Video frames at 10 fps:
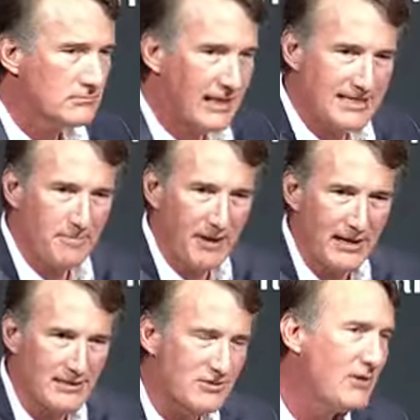
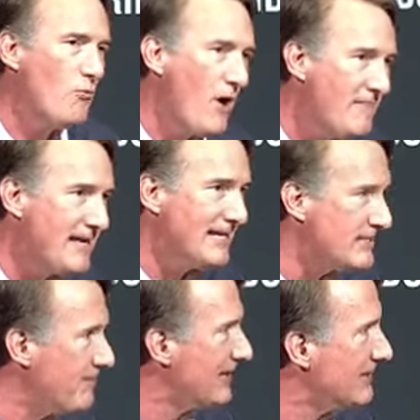Independents. We won the
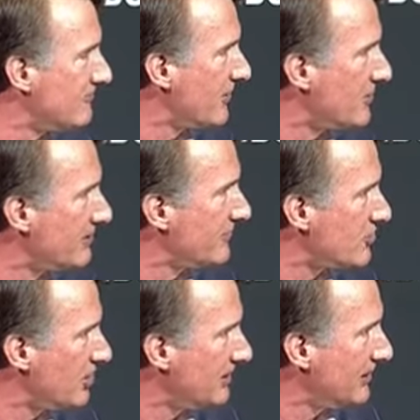independent vote in
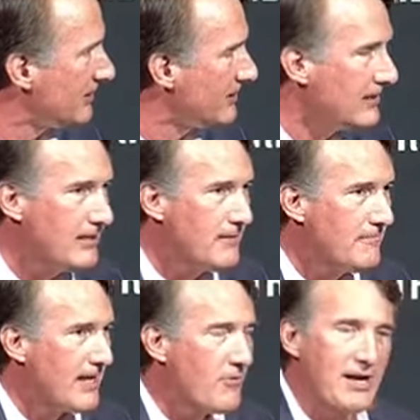Virginia.
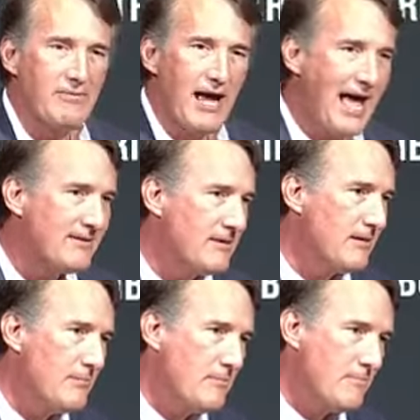And we had
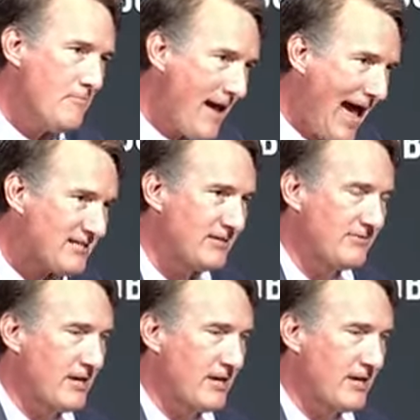massive